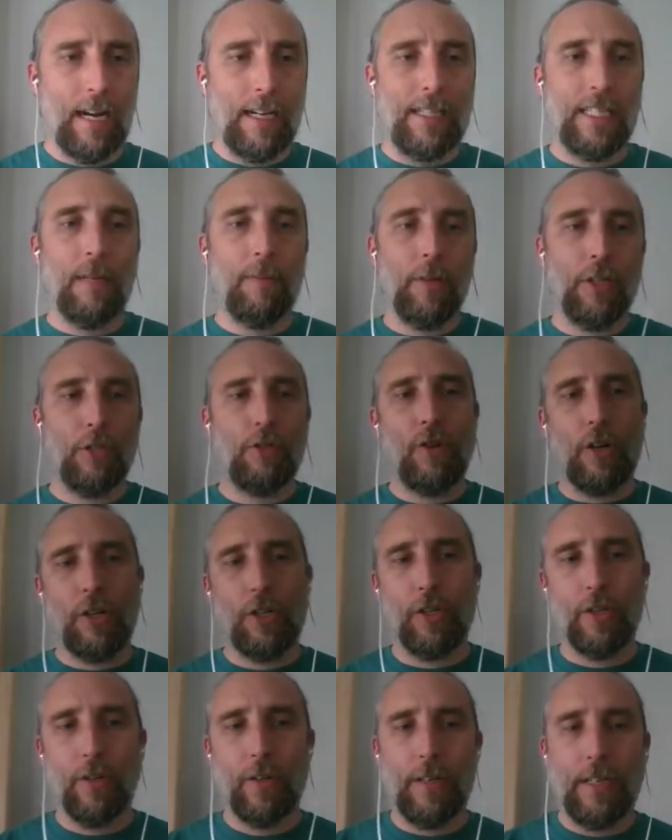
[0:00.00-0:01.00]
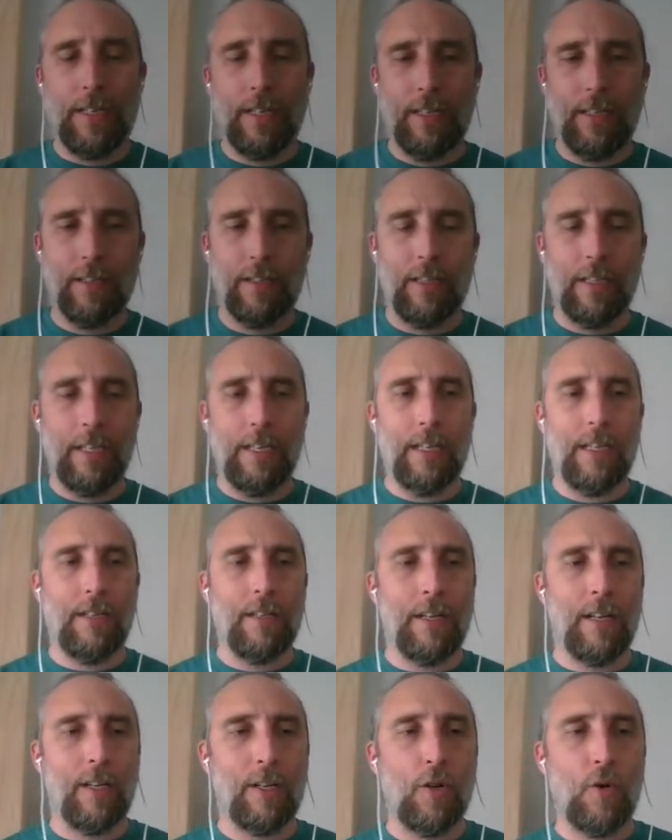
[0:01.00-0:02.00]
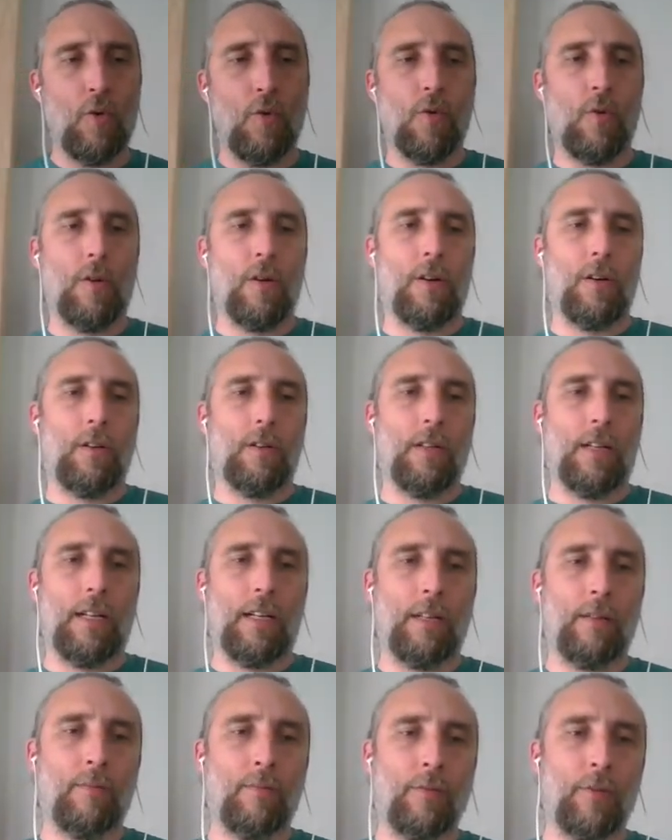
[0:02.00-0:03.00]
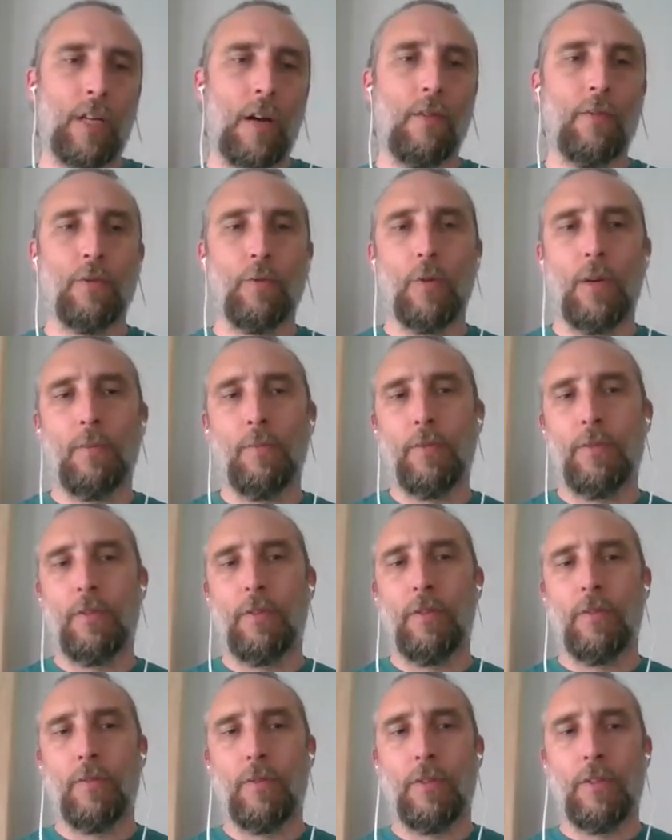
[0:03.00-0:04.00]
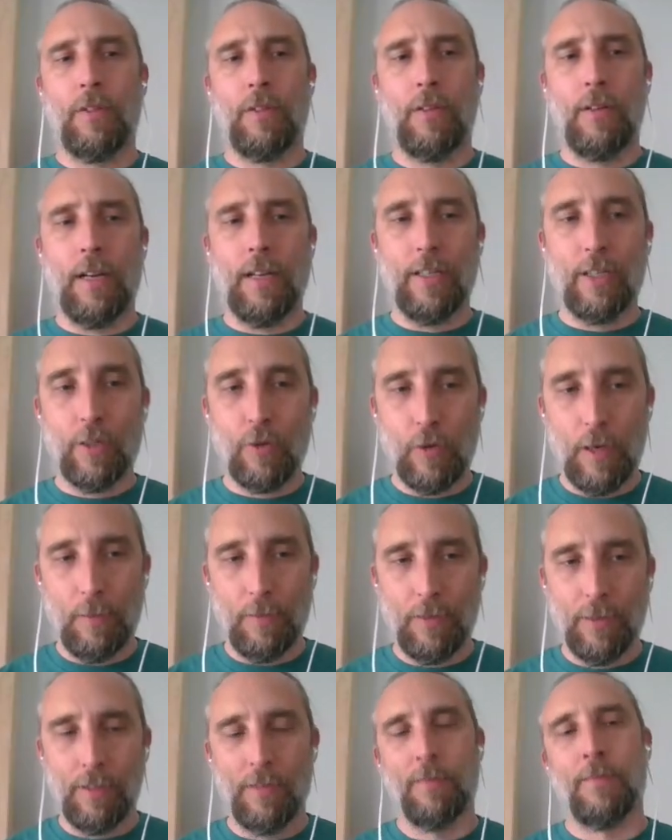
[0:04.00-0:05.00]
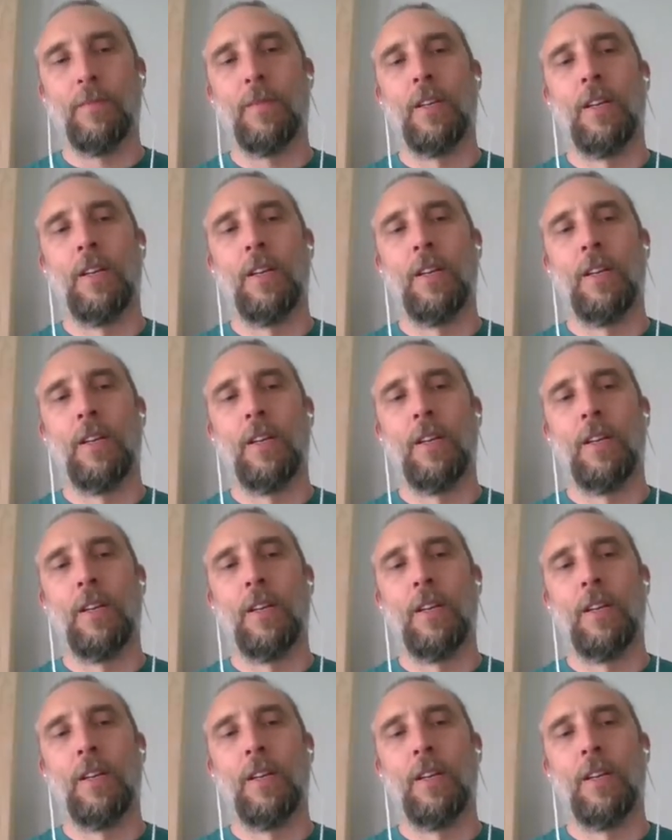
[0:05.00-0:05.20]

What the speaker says: Template structure is the core JavaScript script